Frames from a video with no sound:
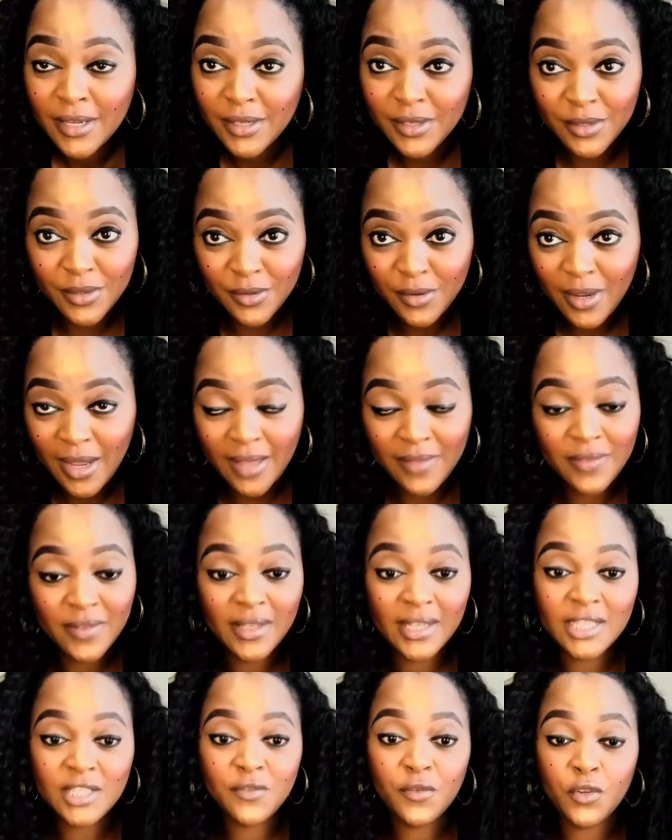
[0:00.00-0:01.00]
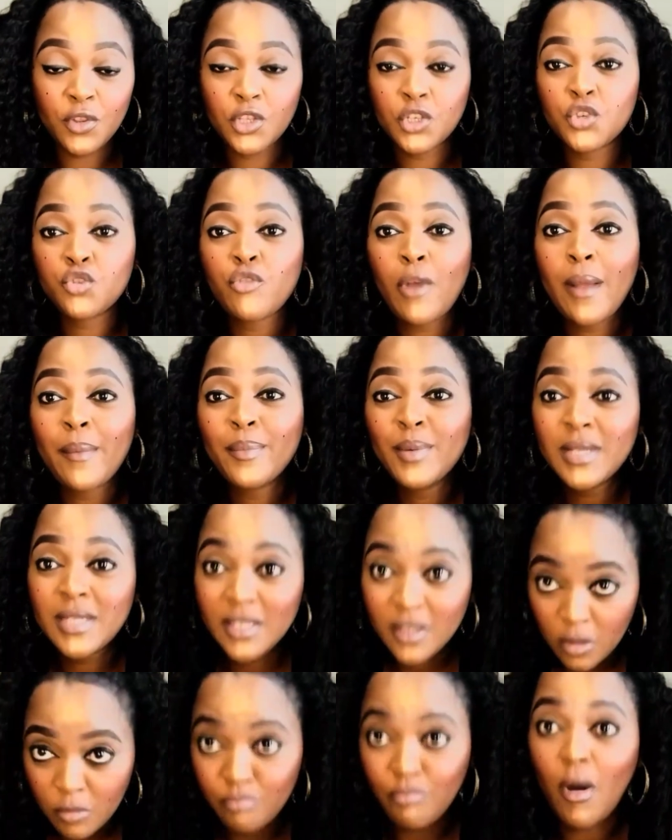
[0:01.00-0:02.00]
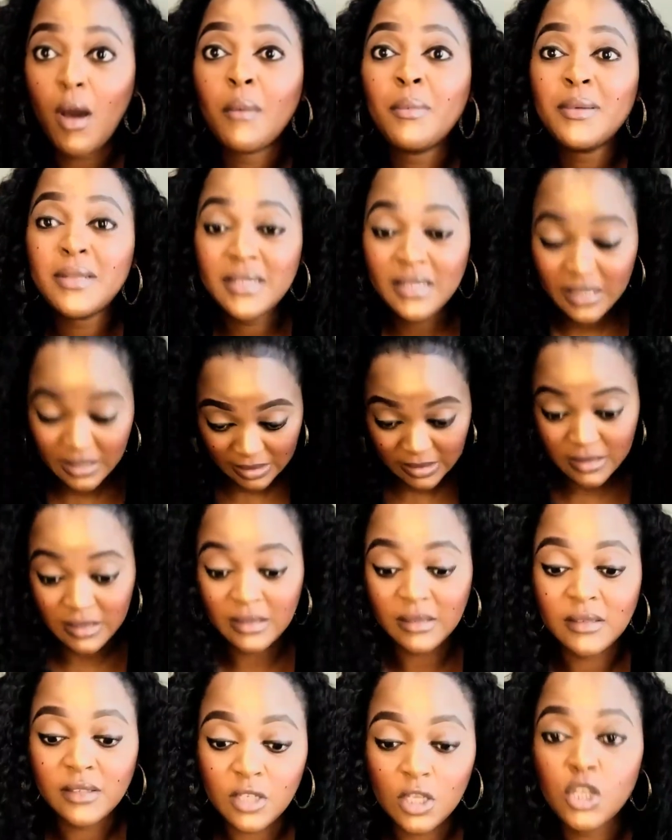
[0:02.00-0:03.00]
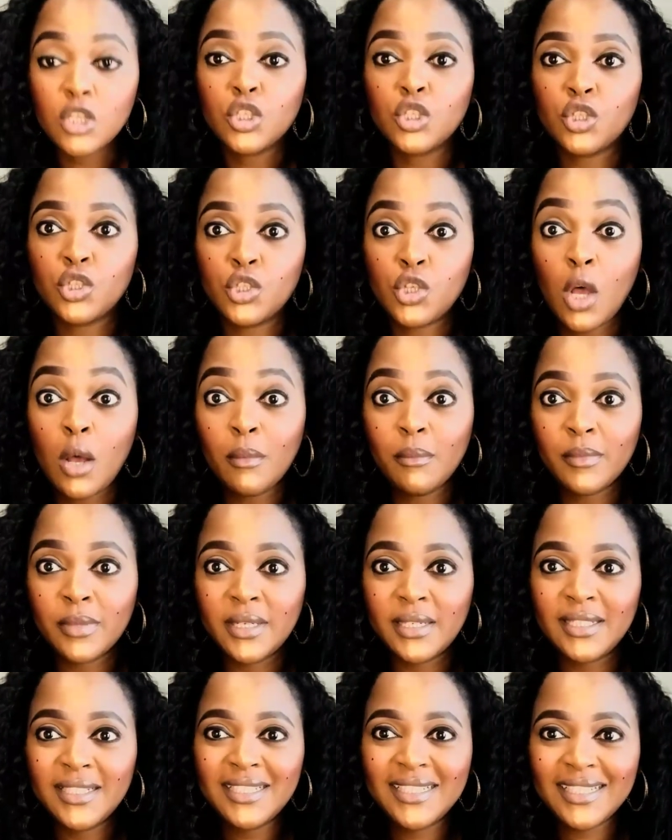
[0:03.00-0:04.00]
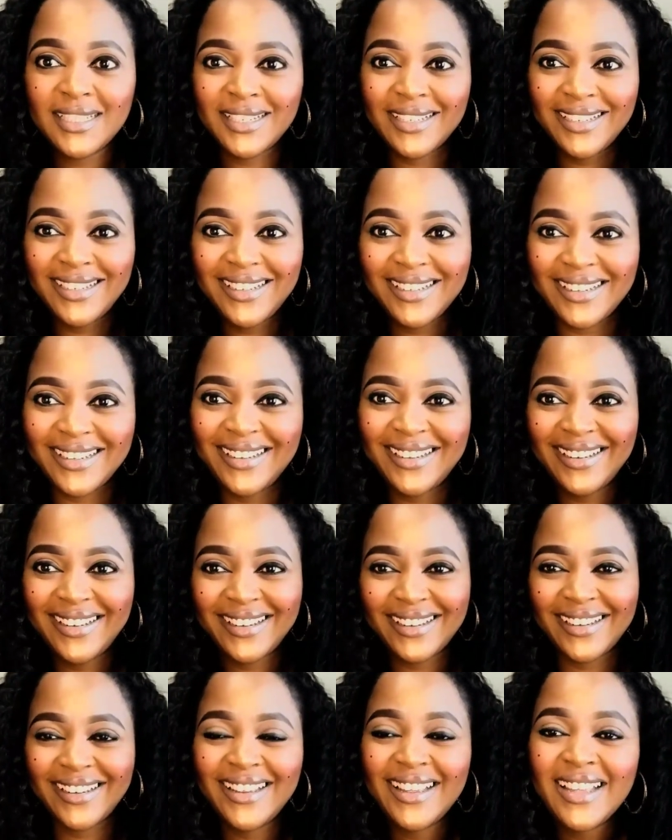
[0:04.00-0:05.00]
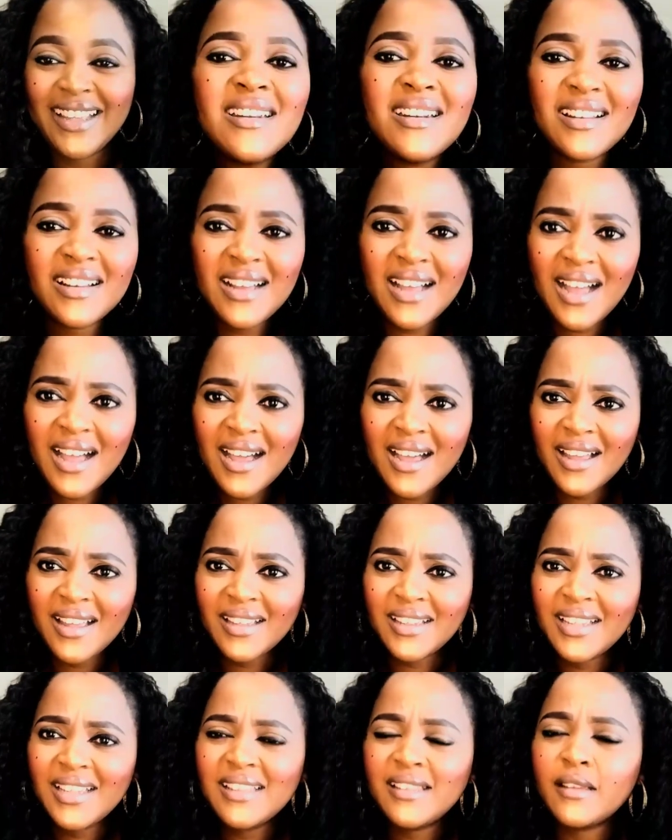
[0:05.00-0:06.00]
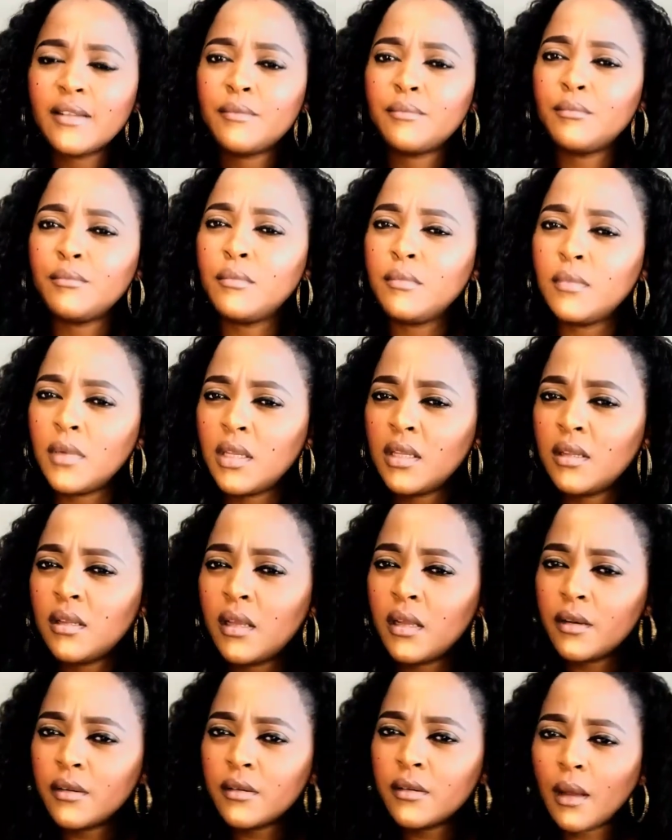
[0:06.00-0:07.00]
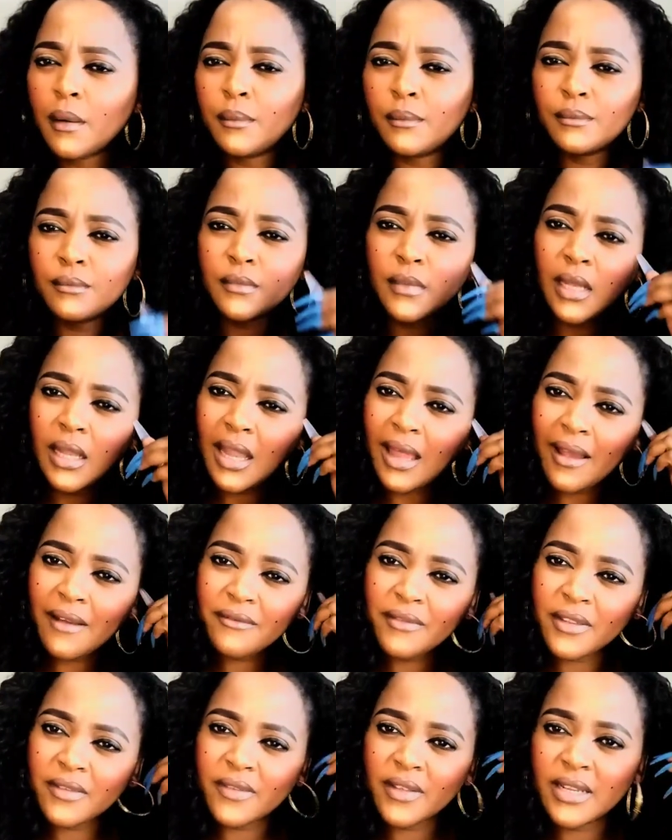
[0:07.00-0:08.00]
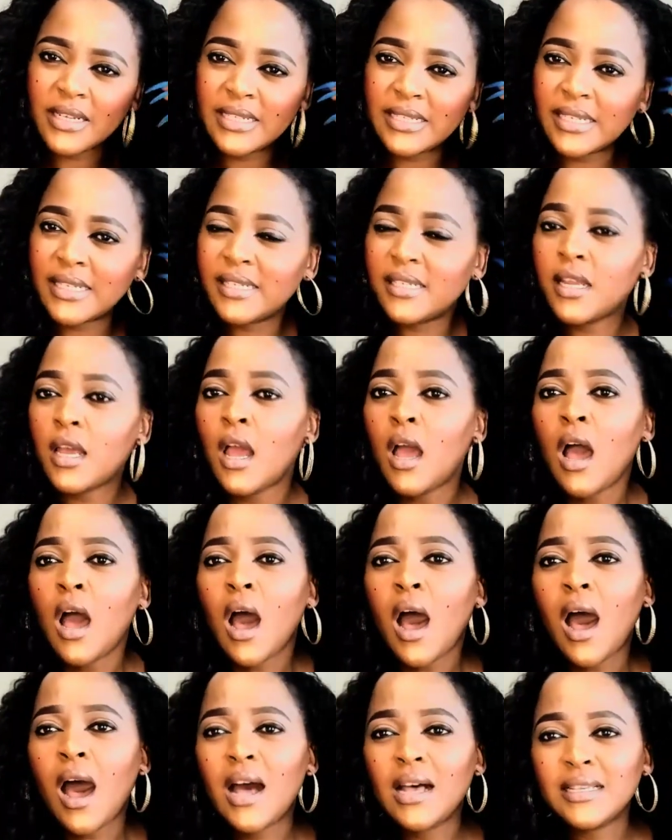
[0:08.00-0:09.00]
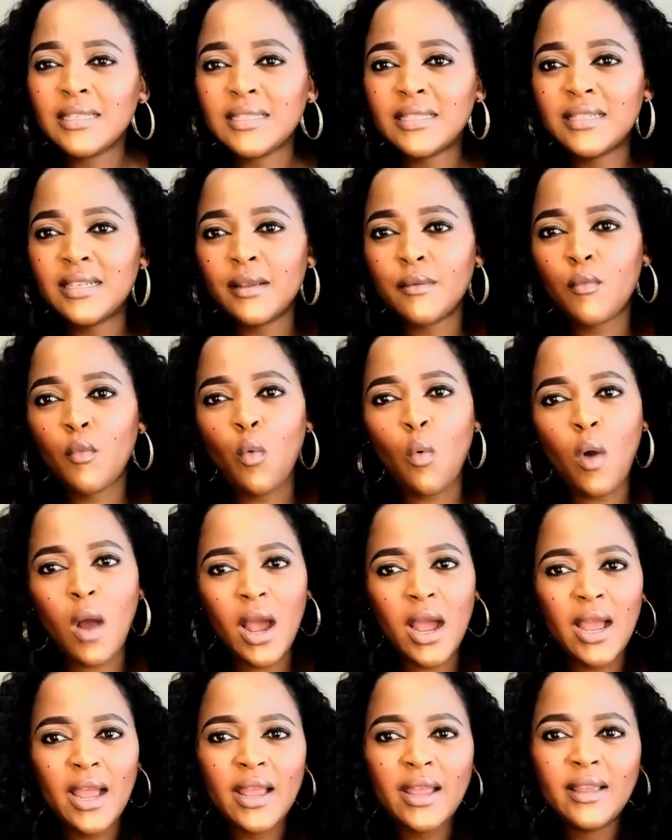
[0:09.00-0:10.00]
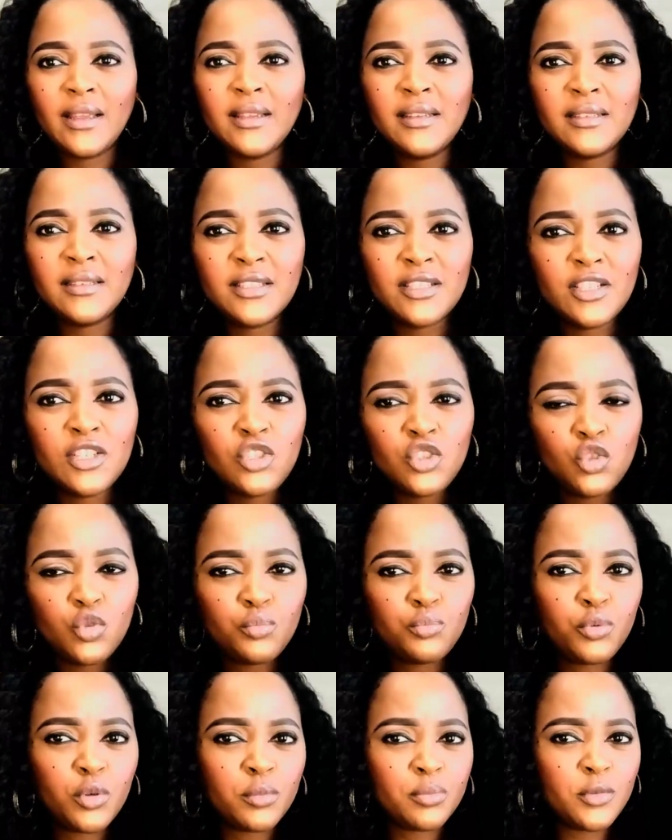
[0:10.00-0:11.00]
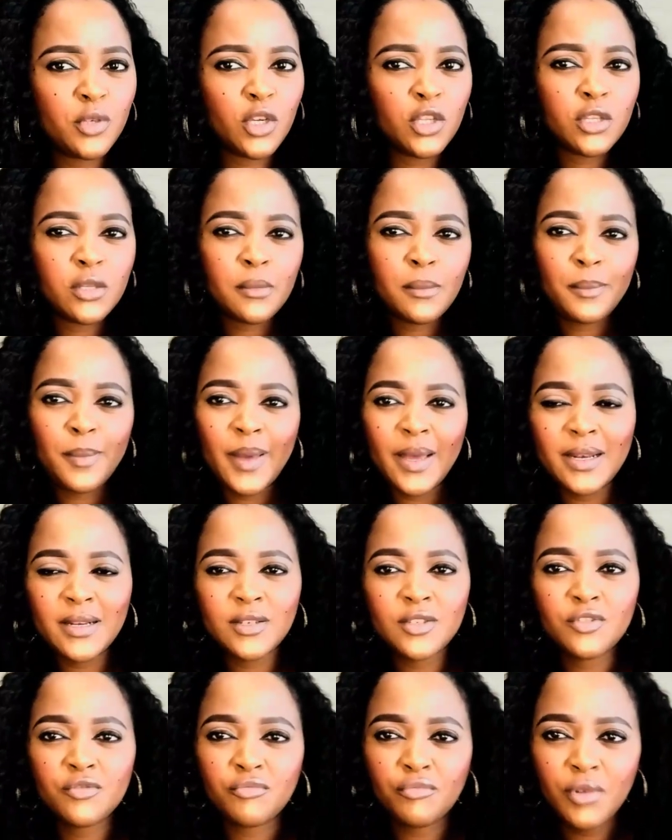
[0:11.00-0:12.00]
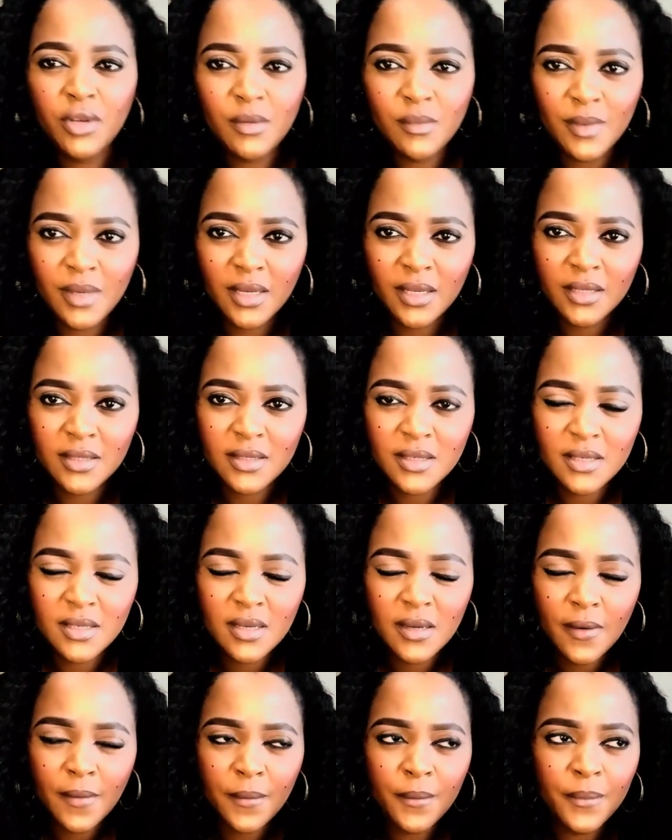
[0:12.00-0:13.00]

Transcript: You know, I think it's for the trappers and the bobbers and the zombies. Nakai in the live that they did asked him, why didn't you put me on the baddest remix?